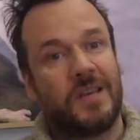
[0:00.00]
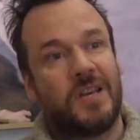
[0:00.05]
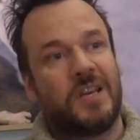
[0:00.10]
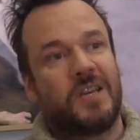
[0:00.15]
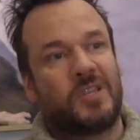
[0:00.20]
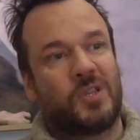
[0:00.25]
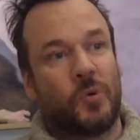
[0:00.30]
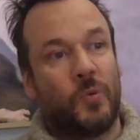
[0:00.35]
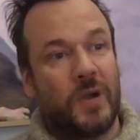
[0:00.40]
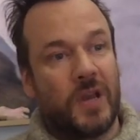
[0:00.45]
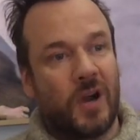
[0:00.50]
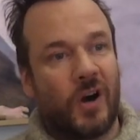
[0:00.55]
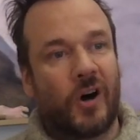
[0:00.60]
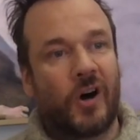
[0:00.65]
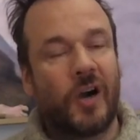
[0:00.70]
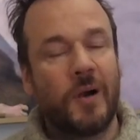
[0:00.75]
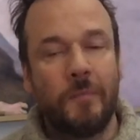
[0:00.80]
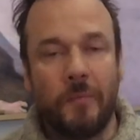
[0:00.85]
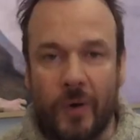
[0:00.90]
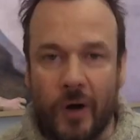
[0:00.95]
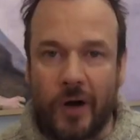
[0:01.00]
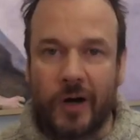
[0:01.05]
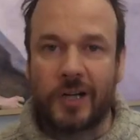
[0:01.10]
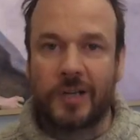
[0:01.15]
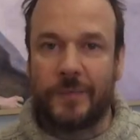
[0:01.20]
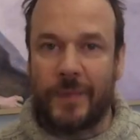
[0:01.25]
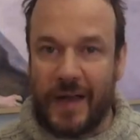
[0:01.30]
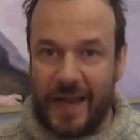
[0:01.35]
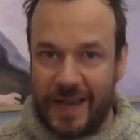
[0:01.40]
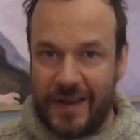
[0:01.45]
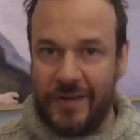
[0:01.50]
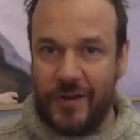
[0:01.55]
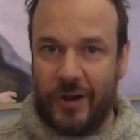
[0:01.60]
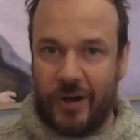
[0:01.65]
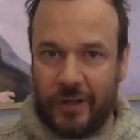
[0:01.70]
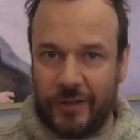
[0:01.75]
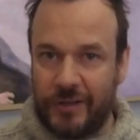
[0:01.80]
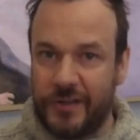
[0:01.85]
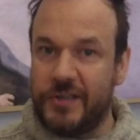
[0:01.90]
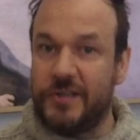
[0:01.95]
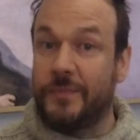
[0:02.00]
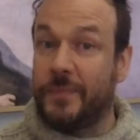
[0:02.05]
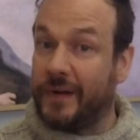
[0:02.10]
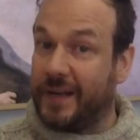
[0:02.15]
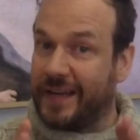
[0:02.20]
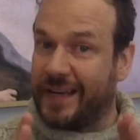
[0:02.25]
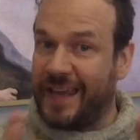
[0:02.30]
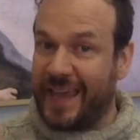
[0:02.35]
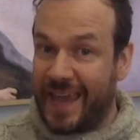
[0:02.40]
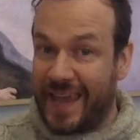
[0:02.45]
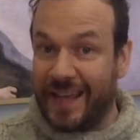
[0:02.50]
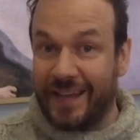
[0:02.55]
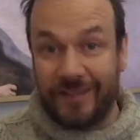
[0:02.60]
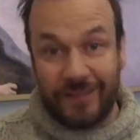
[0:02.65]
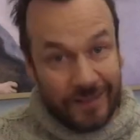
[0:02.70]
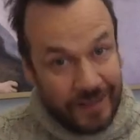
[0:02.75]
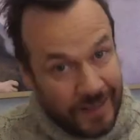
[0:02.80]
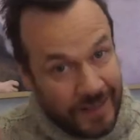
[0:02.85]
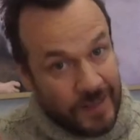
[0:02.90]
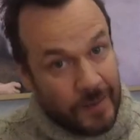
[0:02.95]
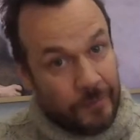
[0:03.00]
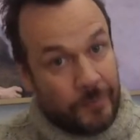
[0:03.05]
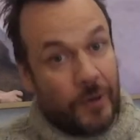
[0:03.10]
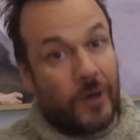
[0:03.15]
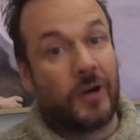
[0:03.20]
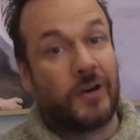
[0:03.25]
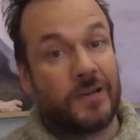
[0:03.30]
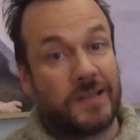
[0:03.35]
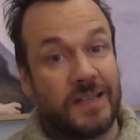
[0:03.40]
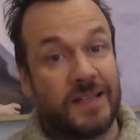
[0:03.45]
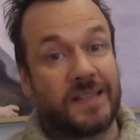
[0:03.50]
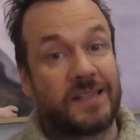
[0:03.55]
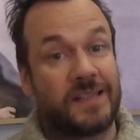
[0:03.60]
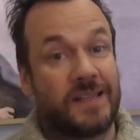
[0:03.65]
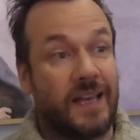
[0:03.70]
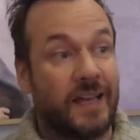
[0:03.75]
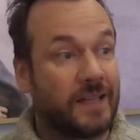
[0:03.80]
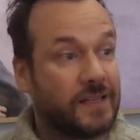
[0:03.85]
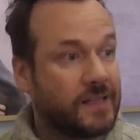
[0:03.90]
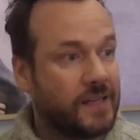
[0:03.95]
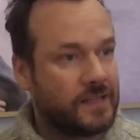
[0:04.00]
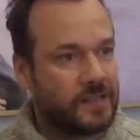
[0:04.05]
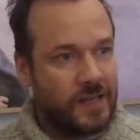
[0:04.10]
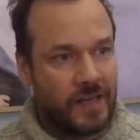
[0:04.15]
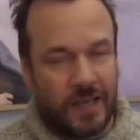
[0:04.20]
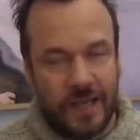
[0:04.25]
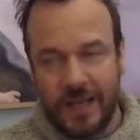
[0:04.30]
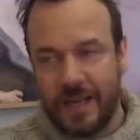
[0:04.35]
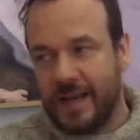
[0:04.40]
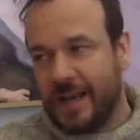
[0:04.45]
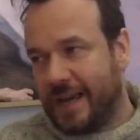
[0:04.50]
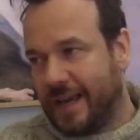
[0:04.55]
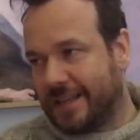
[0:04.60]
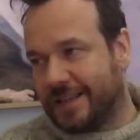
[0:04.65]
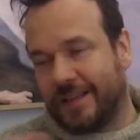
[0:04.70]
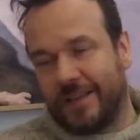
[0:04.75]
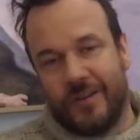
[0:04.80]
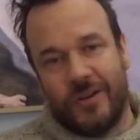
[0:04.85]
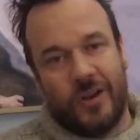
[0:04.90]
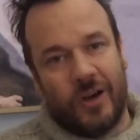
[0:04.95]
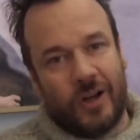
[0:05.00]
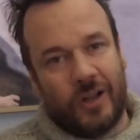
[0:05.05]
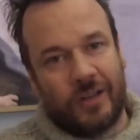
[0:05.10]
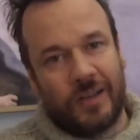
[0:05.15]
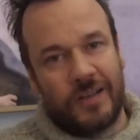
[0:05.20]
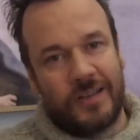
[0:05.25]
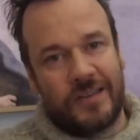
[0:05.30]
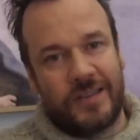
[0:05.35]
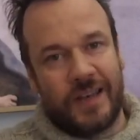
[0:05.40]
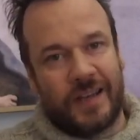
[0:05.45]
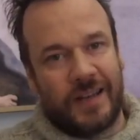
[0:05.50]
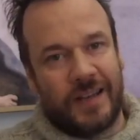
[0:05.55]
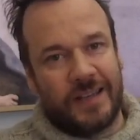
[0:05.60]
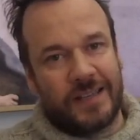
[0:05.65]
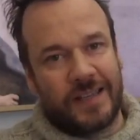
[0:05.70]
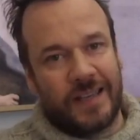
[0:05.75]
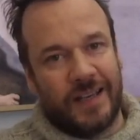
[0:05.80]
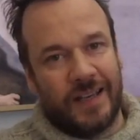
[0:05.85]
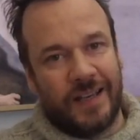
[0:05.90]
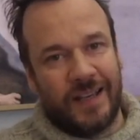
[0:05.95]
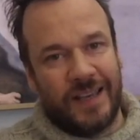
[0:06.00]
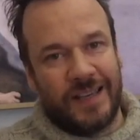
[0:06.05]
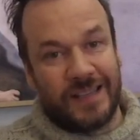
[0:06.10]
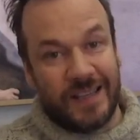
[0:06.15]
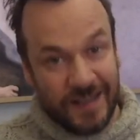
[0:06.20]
So we are marked by a knowledge, but again, in the Bartian sense, it's a knowledge that is a